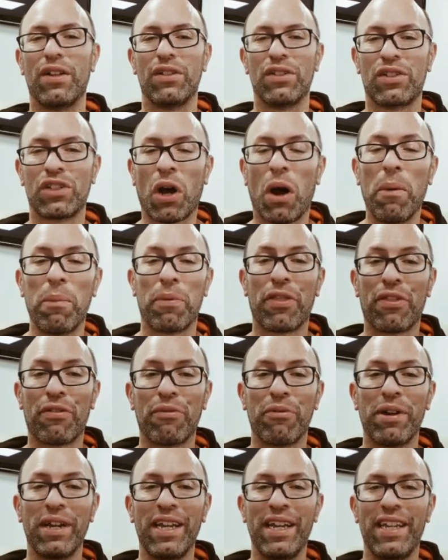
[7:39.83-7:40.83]
top
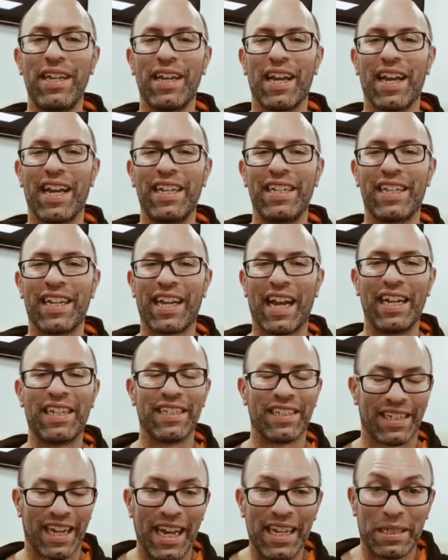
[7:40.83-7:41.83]
3
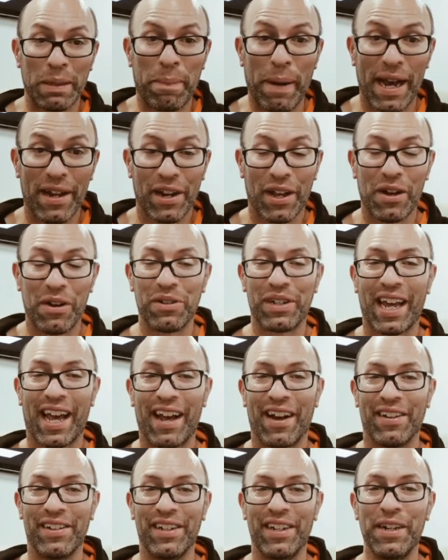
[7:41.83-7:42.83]
indicators. It's about to go
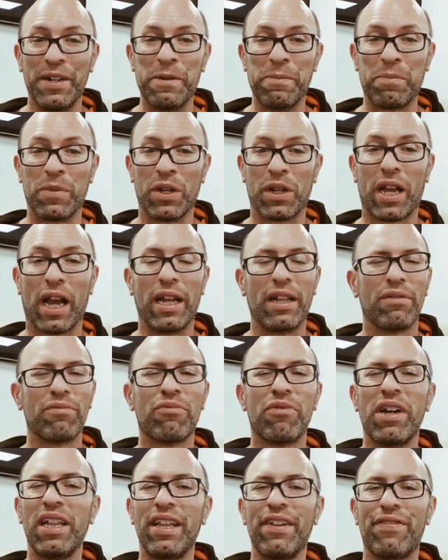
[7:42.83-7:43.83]
down. Okay,
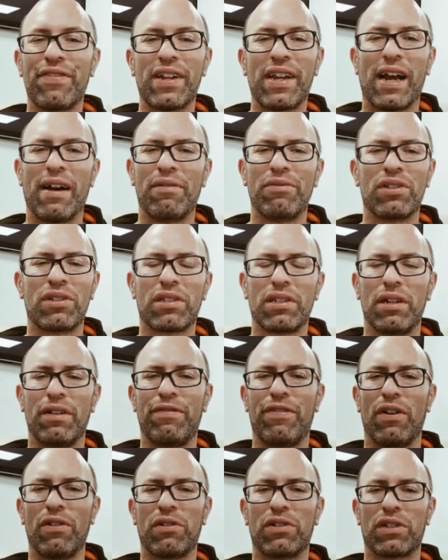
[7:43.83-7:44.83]
really for now, I'm just going to
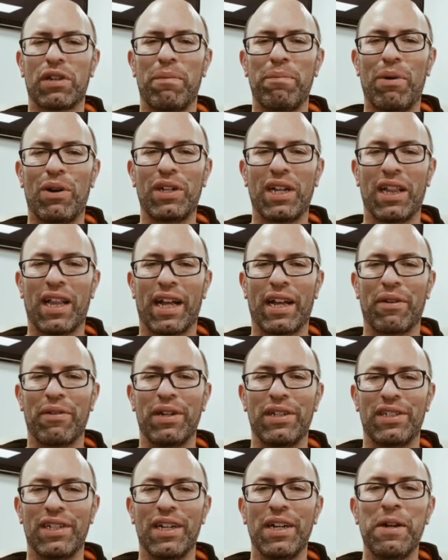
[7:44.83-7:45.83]
focus on body
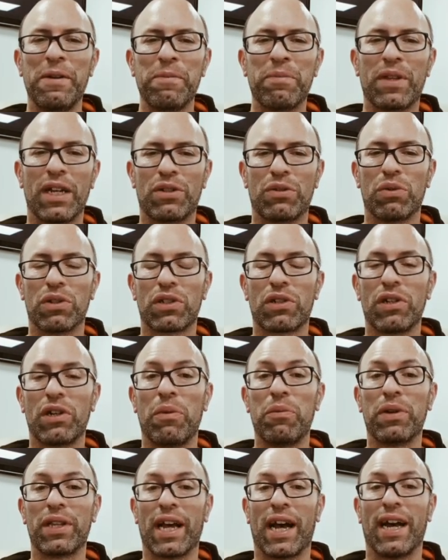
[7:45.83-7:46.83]
language. There's what's going on
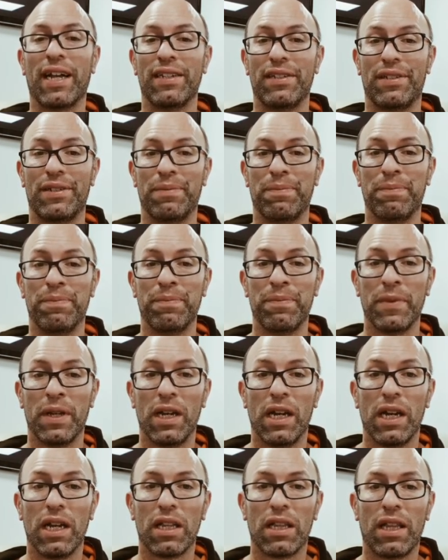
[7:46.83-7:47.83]
with the hands.
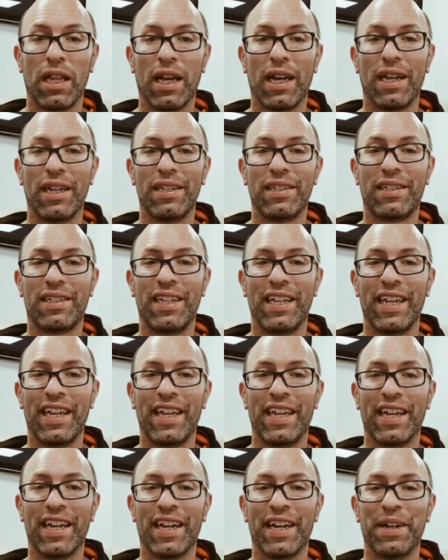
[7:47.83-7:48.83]
There's
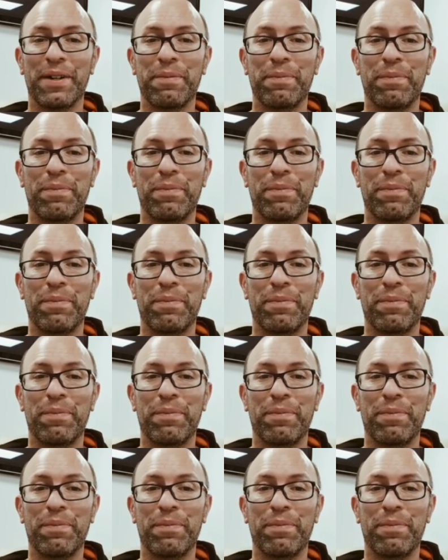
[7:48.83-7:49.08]
the